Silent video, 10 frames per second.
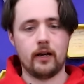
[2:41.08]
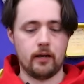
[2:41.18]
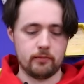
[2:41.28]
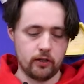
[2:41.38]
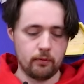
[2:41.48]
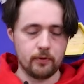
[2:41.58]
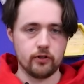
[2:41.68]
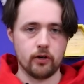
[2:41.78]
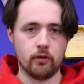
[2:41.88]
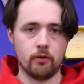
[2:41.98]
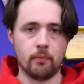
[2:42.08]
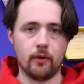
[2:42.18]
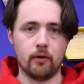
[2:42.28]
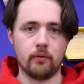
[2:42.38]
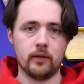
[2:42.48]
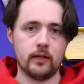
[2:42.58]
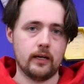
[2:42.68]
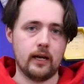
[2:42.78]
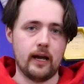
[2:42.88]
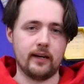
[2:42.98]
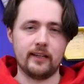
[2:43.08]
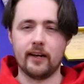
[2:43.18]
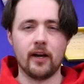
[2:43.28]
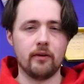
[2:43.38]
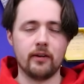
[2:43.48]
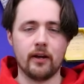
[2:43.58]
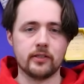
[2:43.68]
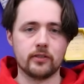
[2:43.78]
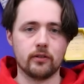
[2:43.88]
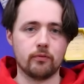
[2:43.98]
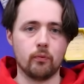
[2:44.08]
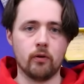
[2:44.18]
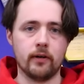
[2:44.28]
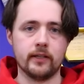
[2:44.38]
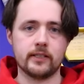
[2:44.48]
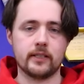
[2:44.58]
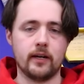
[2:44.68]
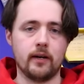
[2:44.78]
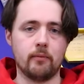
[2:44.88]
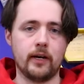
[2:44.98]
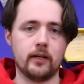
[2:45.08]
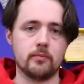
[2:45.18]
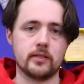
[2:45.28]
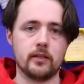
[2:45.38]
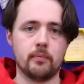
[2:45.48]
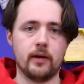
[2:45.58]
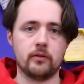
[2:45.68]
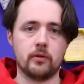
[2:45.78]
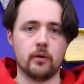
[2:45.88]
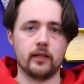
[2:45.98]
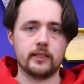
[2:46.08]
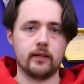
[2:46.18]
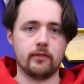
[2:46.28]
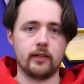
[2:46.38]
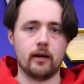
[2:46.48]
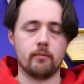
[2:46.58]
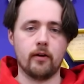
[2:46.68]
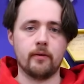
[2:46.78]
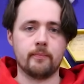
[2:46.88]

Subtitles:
Super durable, and yeah, no sort of worries when it comes to the build quality of the camera.